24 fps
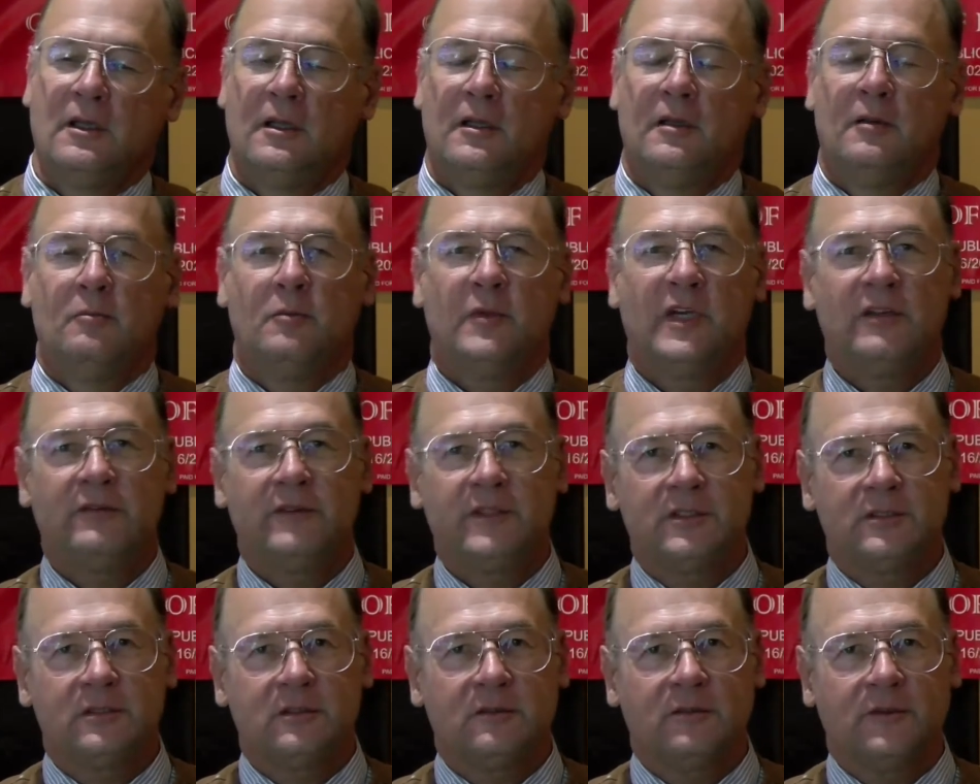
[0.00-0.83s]
My
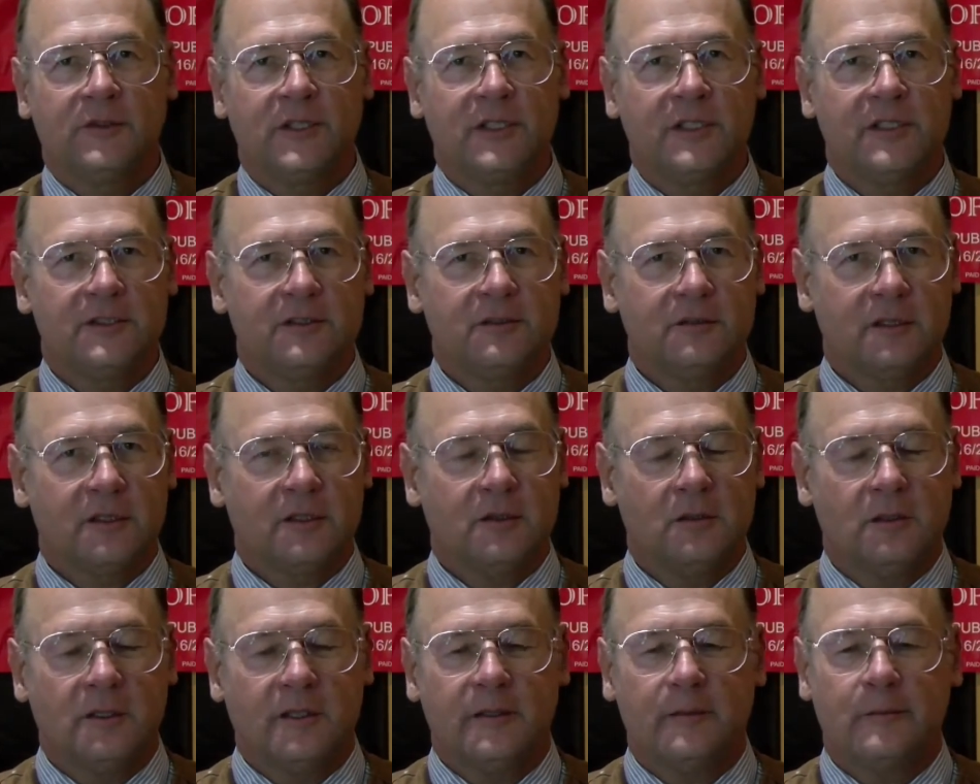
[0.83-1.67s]
vision for the district
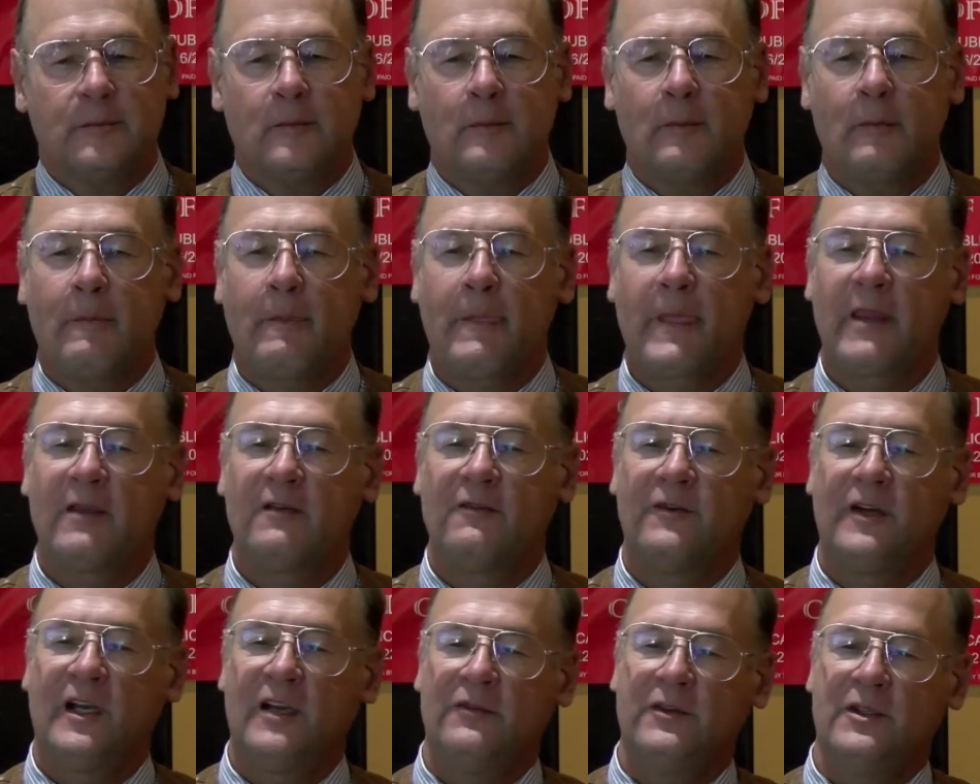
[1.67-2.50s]
court.
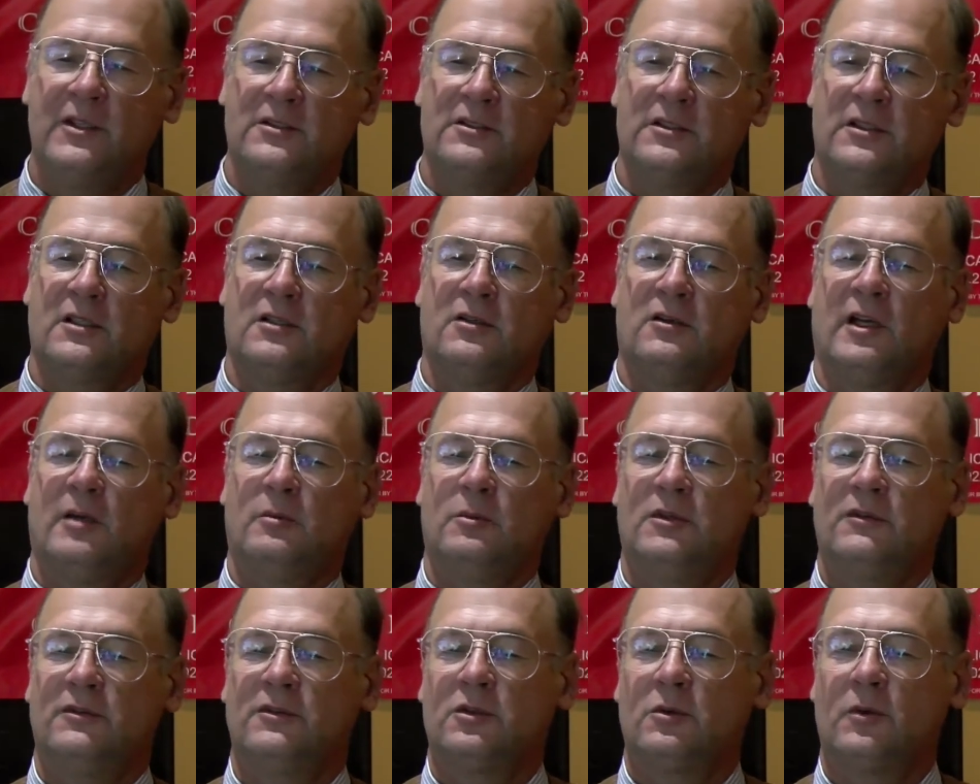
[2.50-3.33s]
5 years ago, I
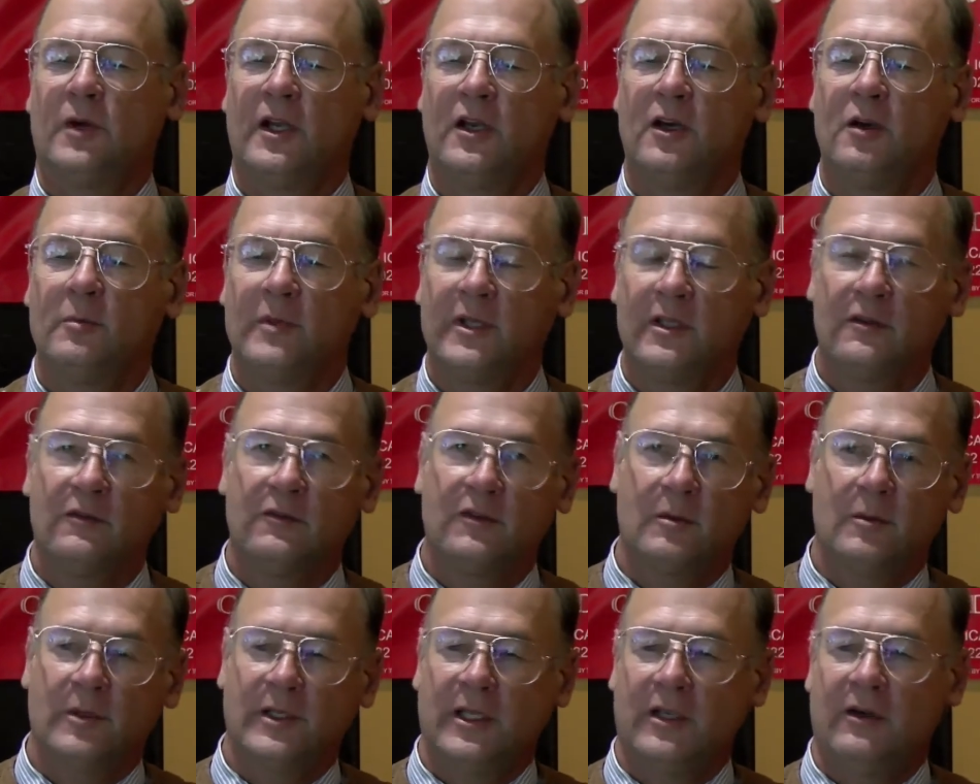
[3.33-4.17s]
moved to Wyoming
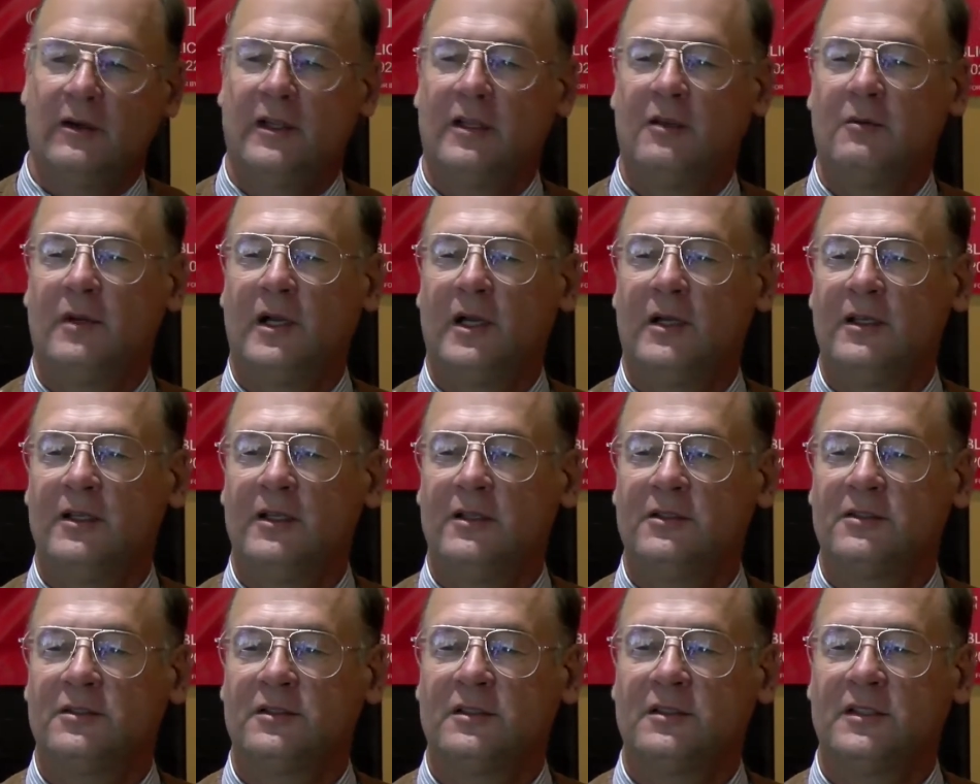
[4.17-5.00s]
from an area around
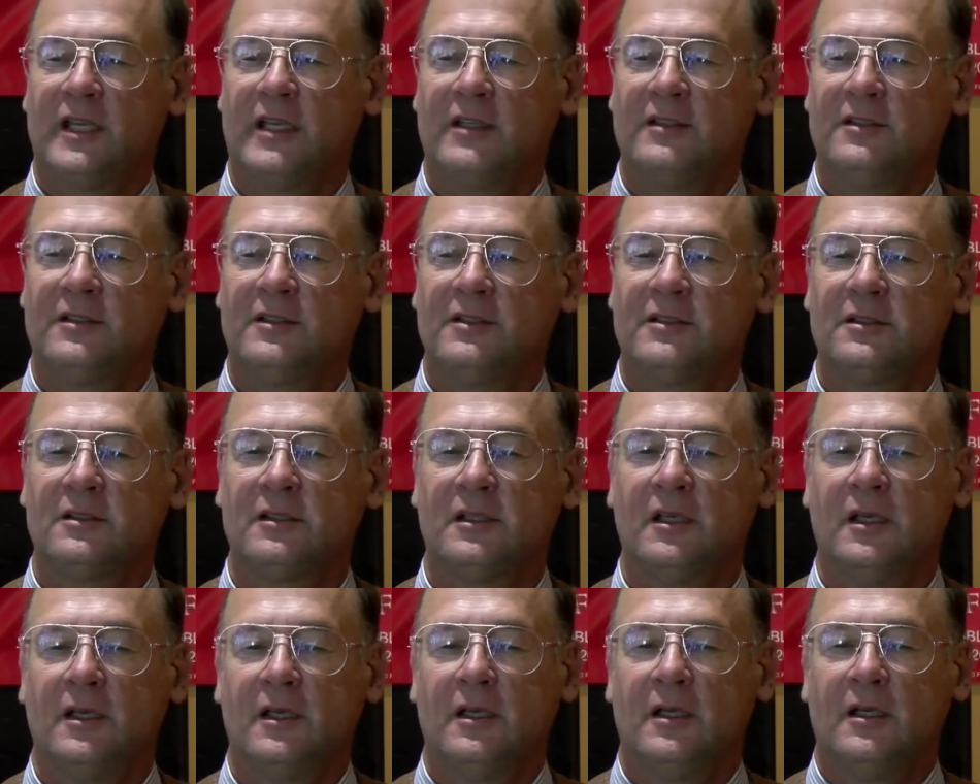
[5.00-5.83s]
Houston, Texas.
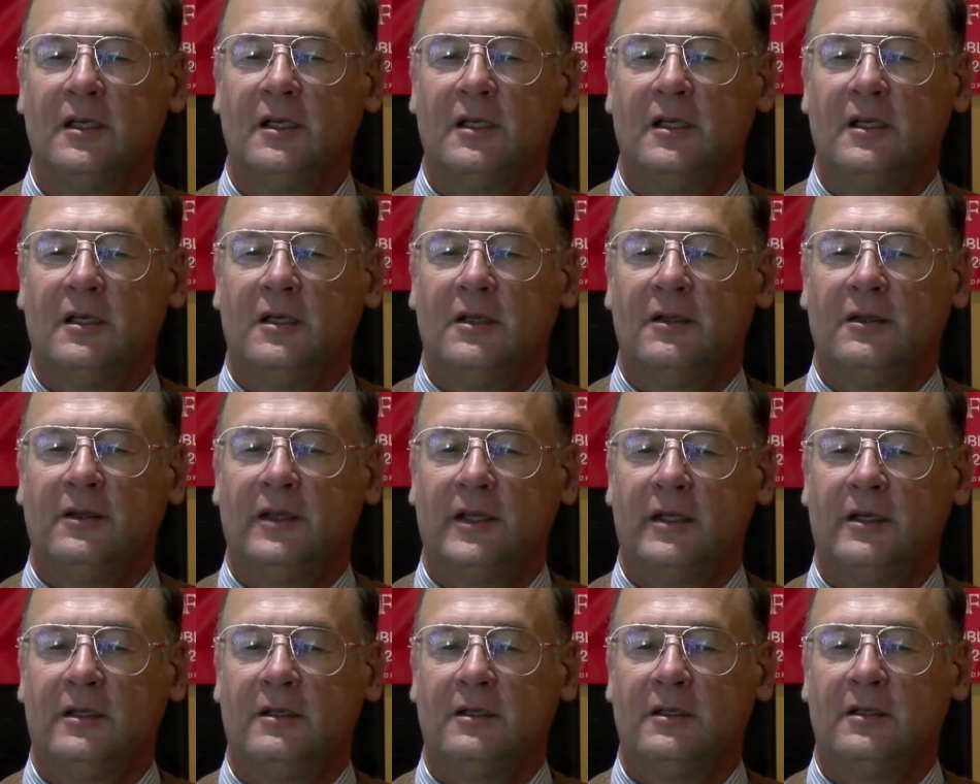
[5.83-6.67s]

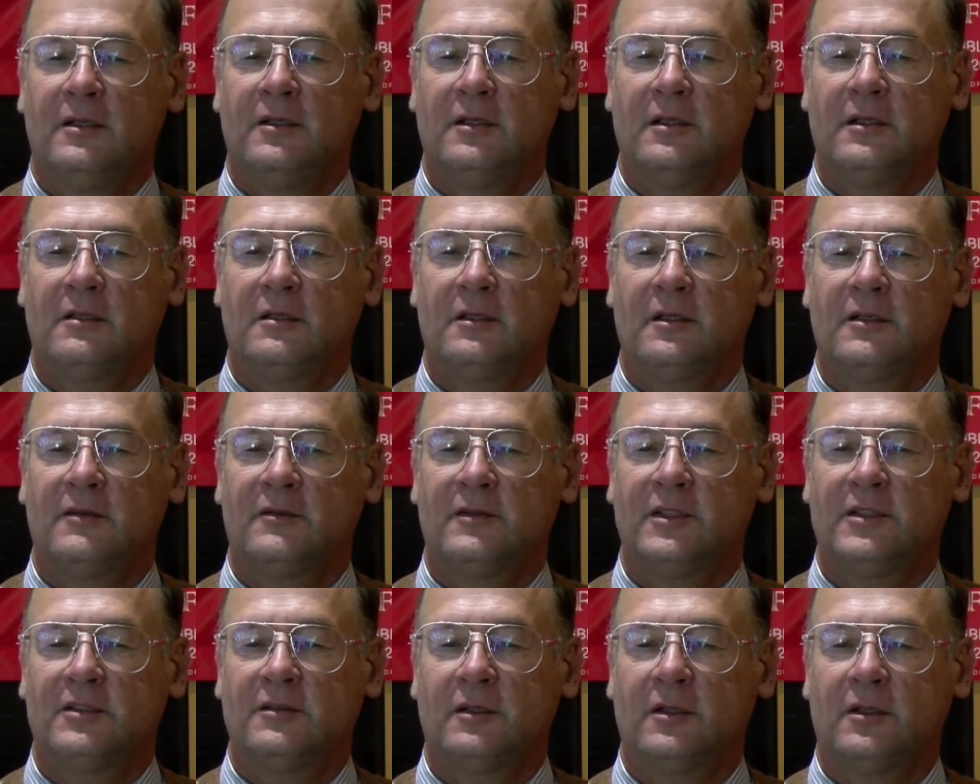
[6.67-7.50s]
There, the clerk of
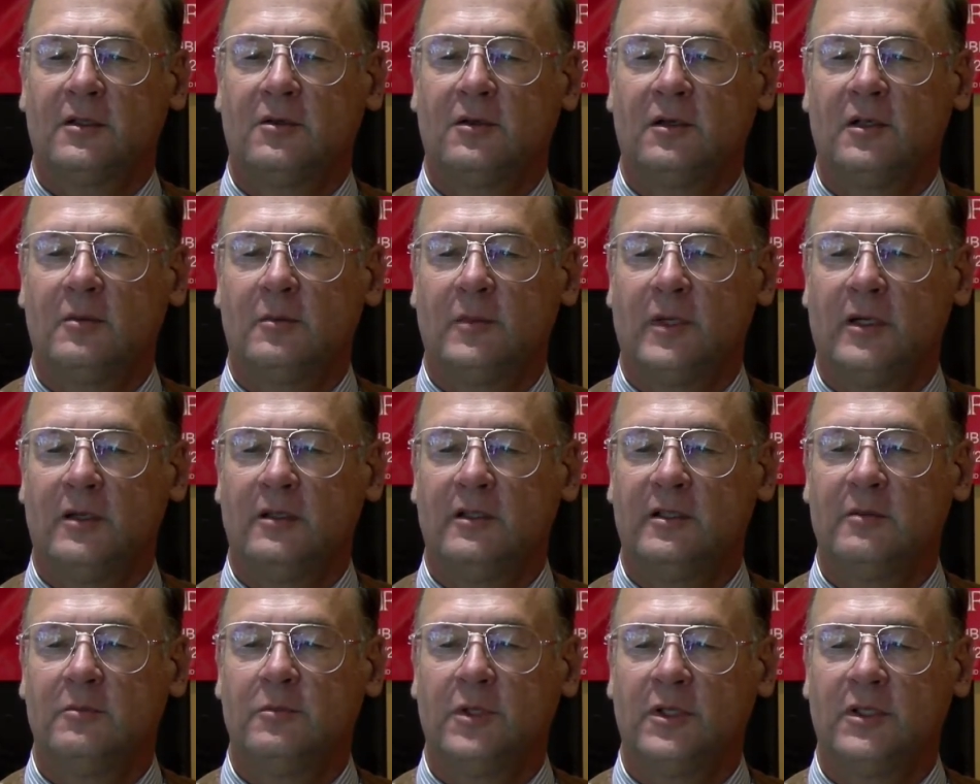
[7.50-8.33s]
district court,
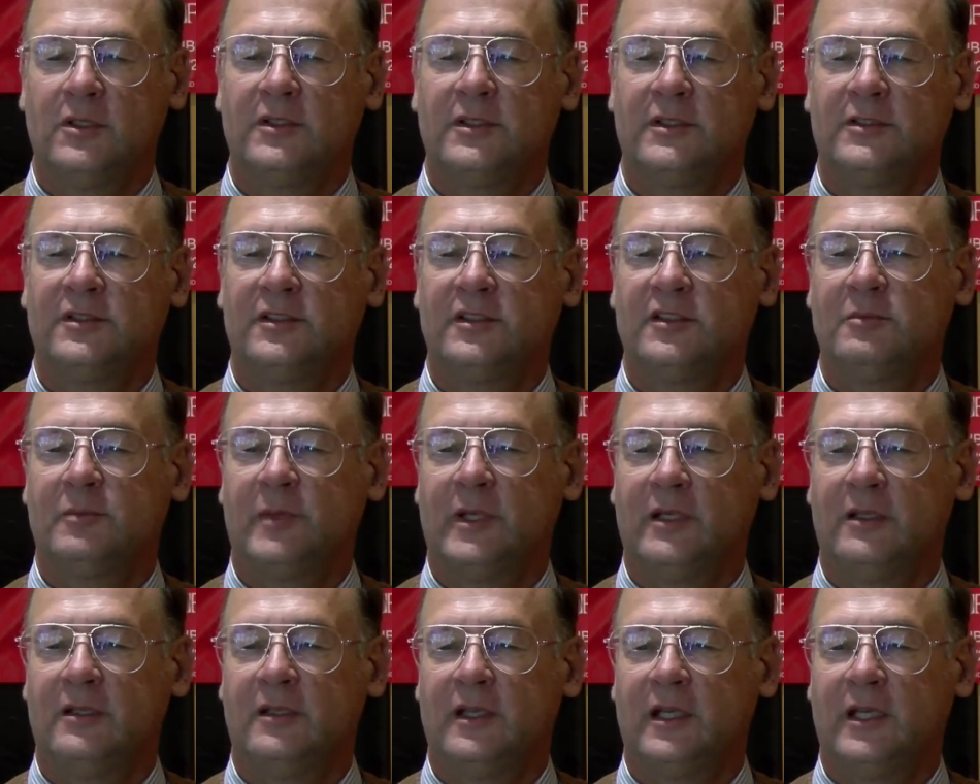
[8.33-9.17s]
Marilyn Burgess, has
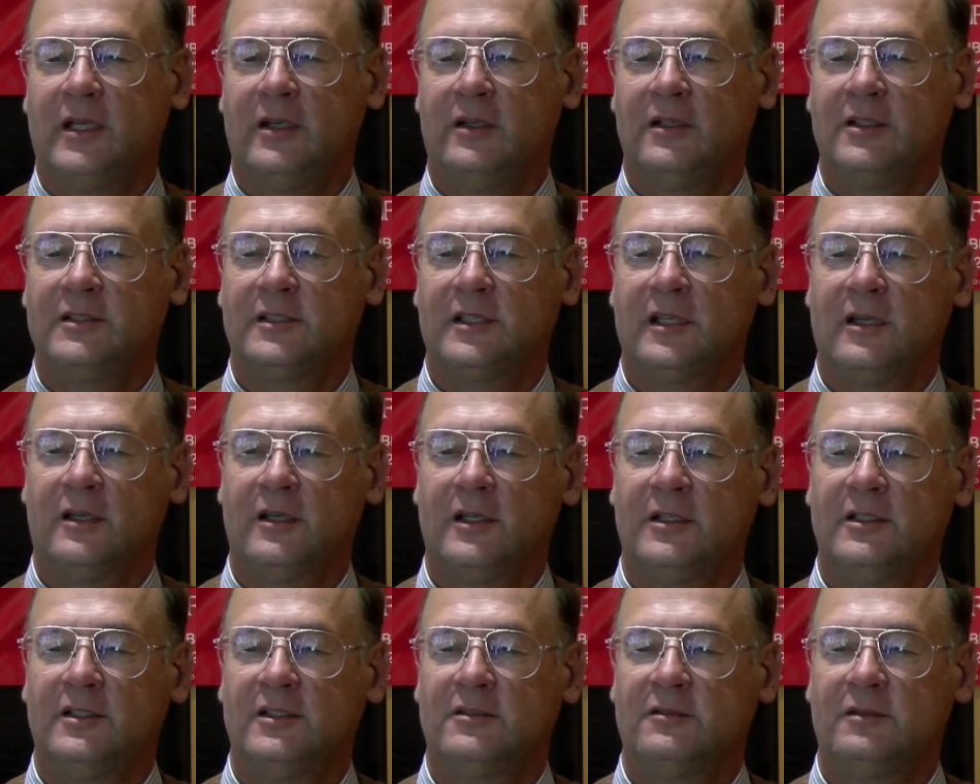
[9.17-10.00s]
made the Harris County
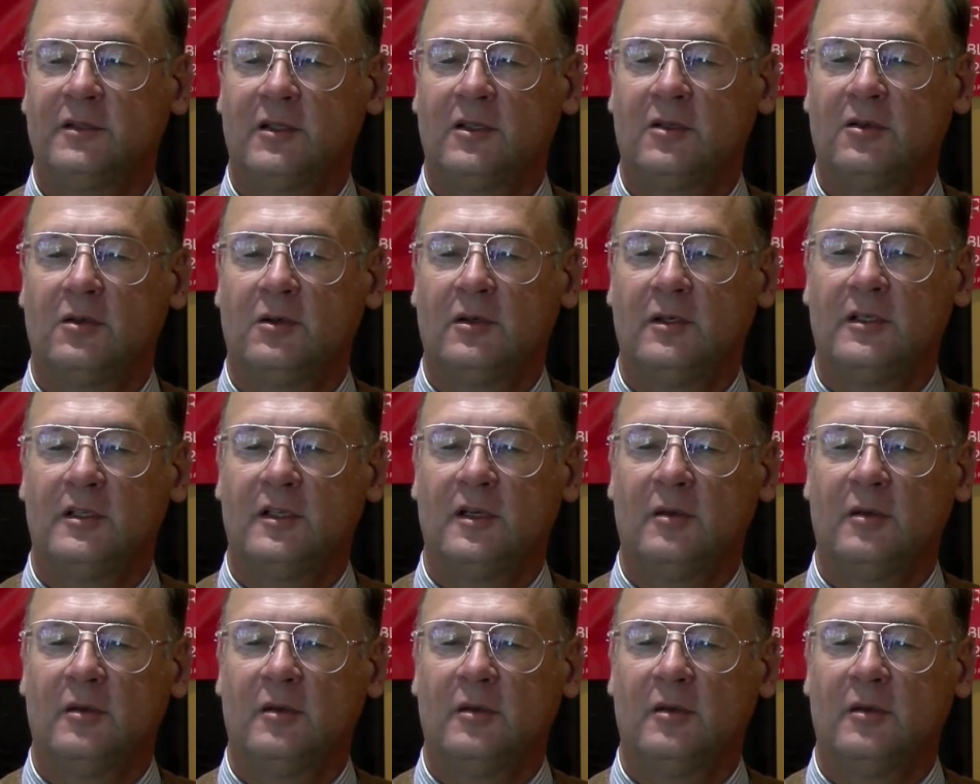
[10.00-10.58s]
District Court a